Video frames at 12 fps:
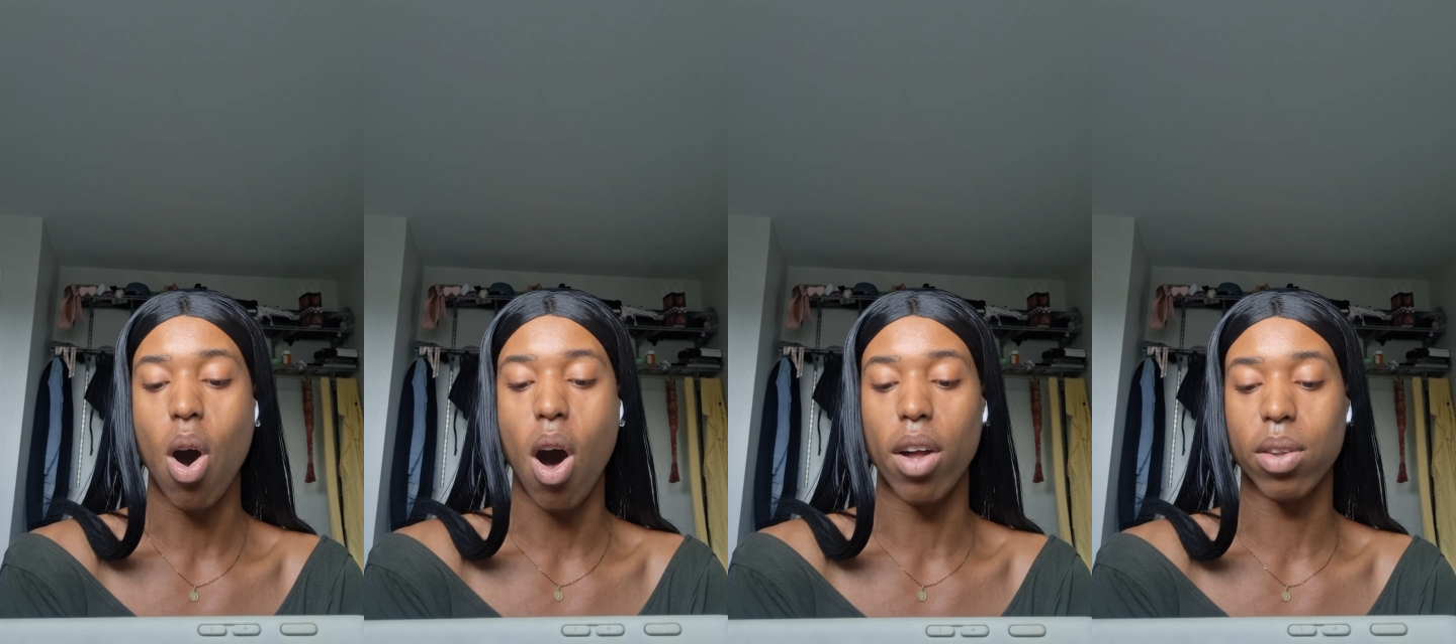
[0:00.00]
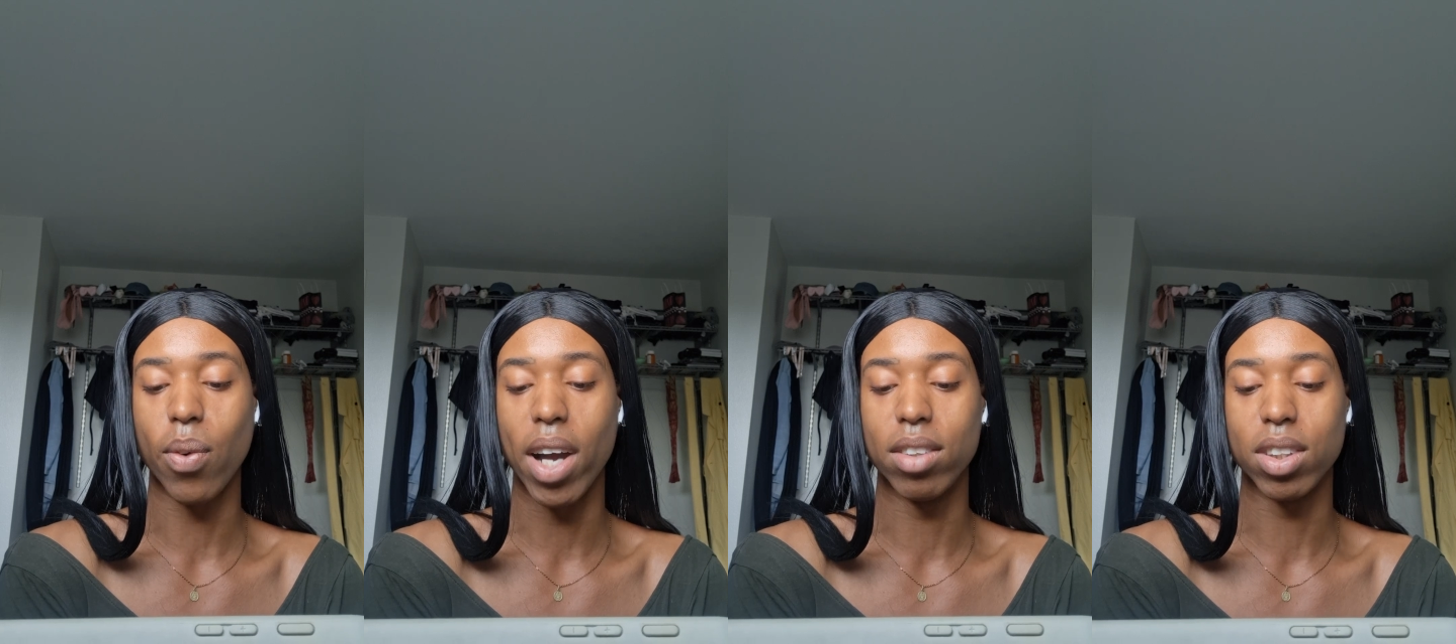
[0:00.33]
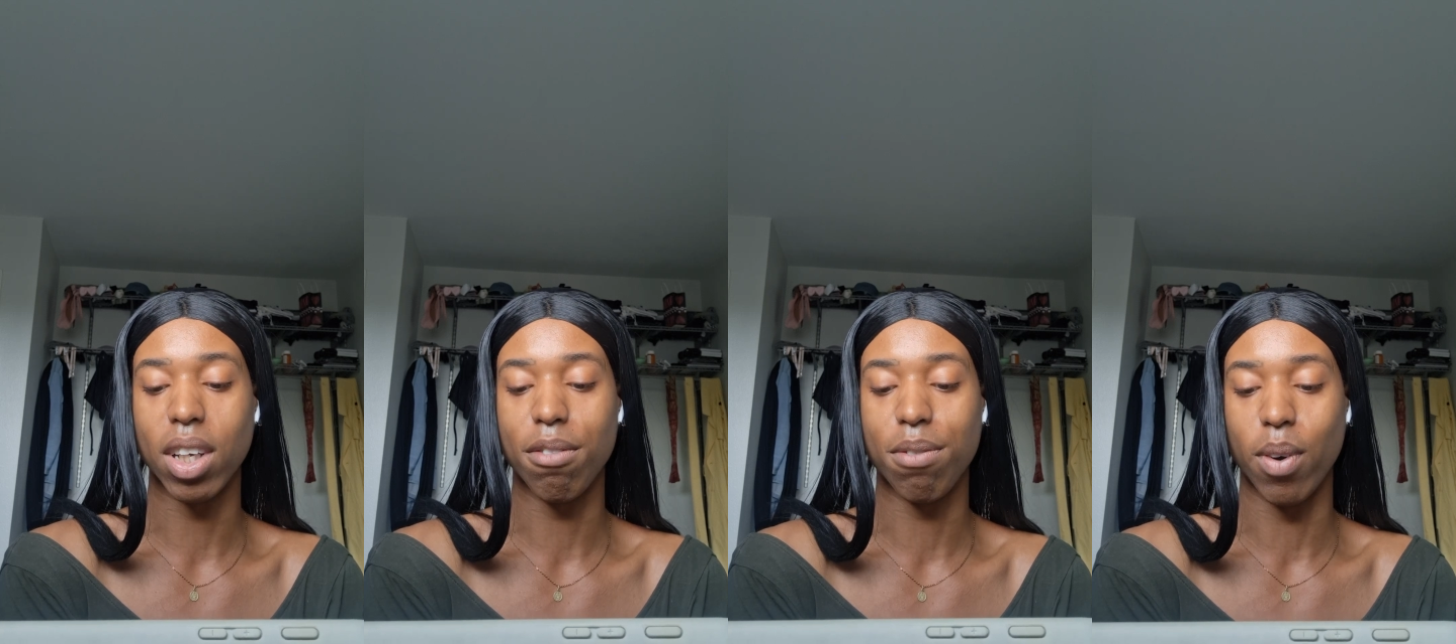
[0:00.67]

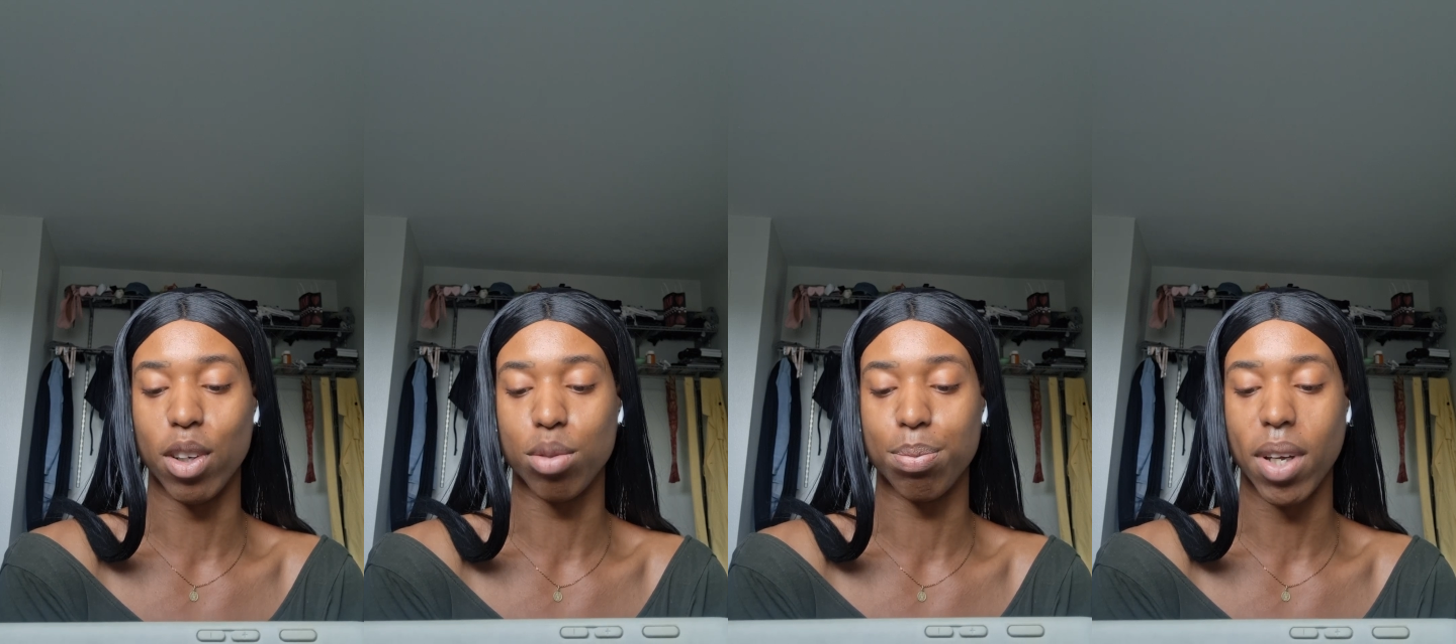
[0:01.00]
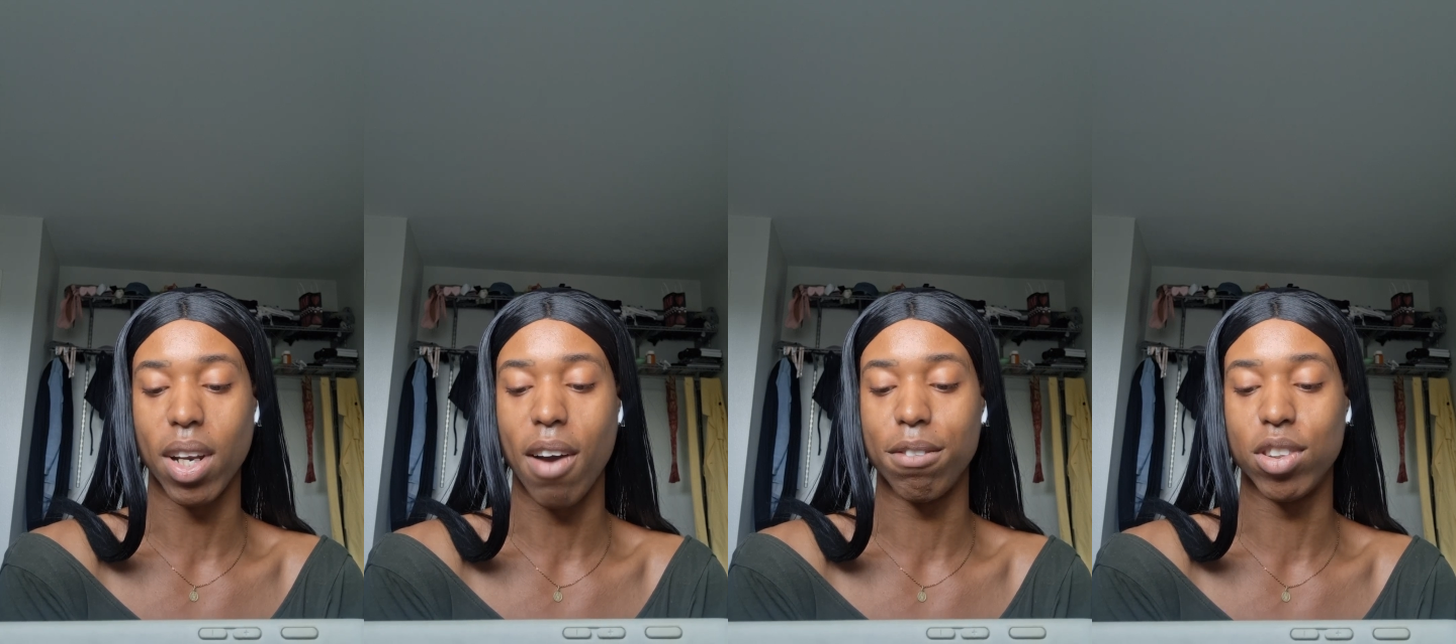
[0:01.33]
authorizing enforcement of